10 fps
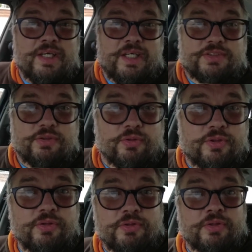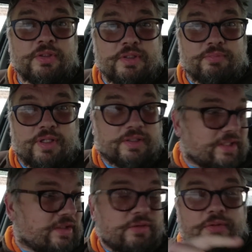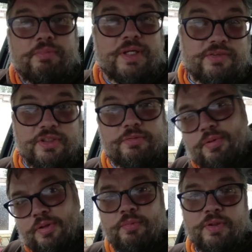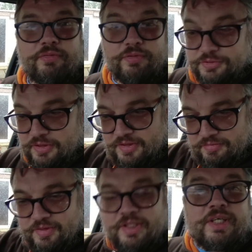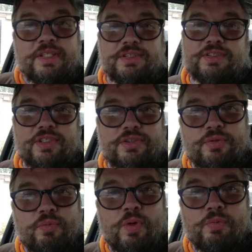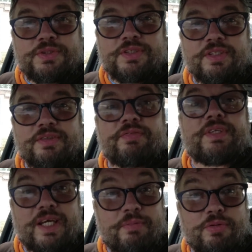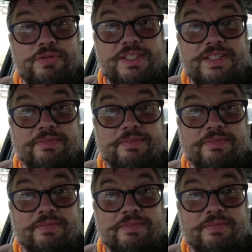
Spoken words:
It's all good. But I'll get you mounted up. We'll go for a drive, discuss what was done for the MOT.